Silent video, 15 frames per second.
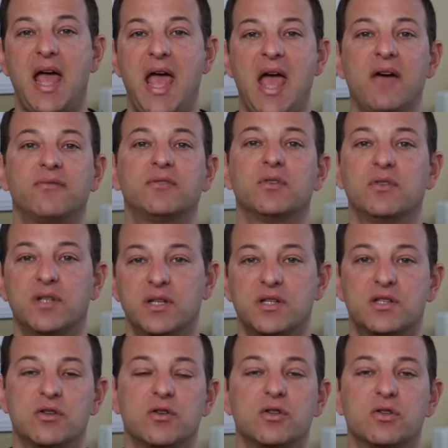after this
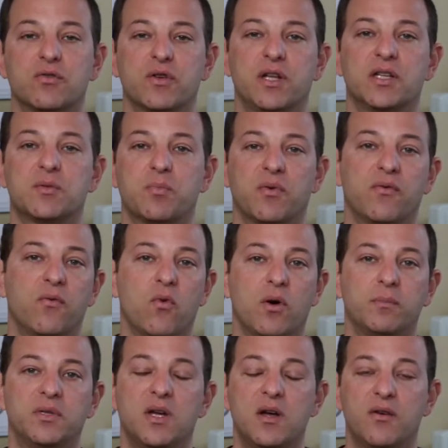surgery is
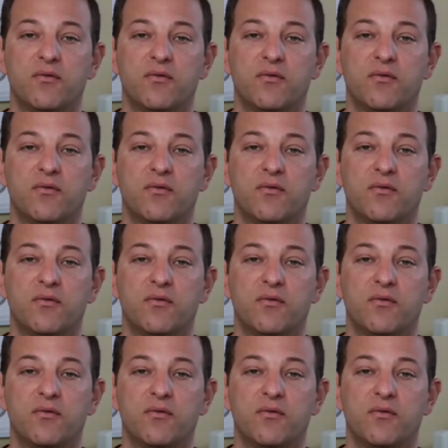performed.